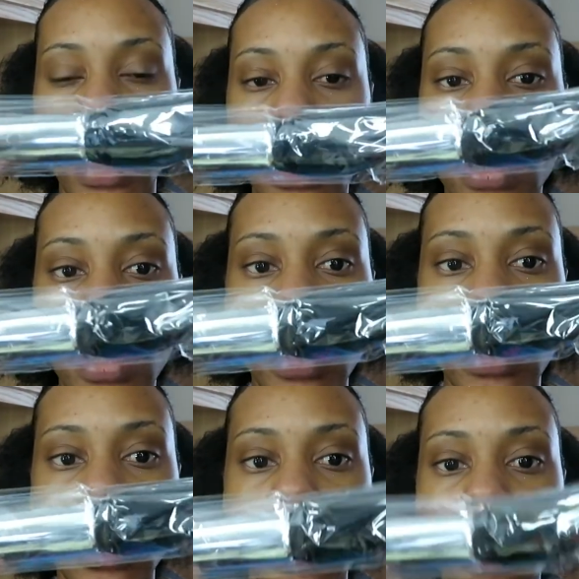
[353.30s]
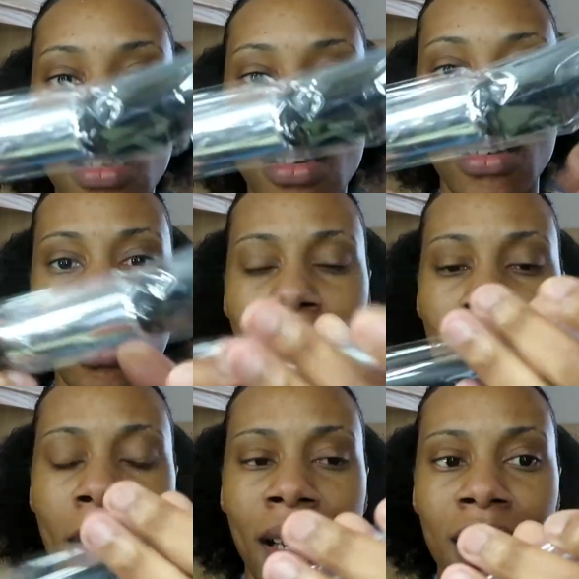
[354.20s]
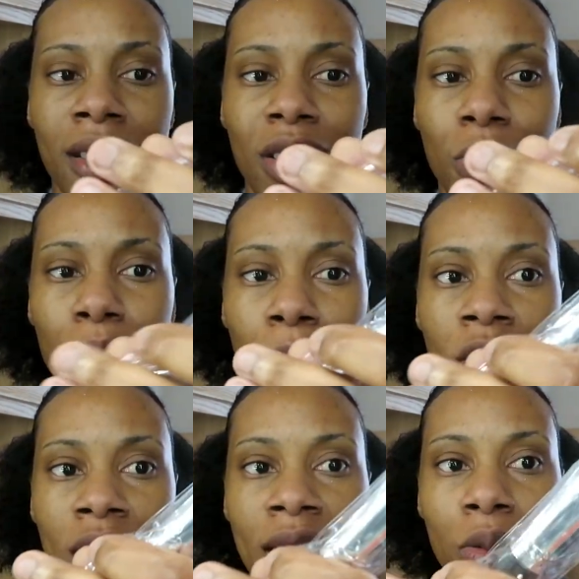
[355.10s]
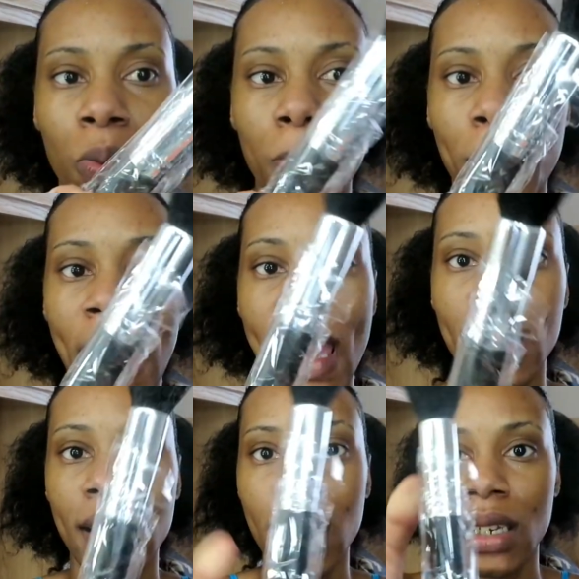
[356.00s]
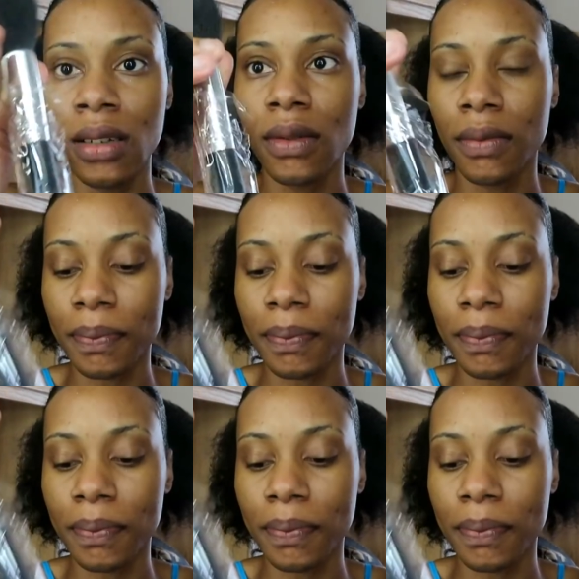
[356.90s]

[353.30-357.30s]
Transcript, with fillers: like this mine looks really packed in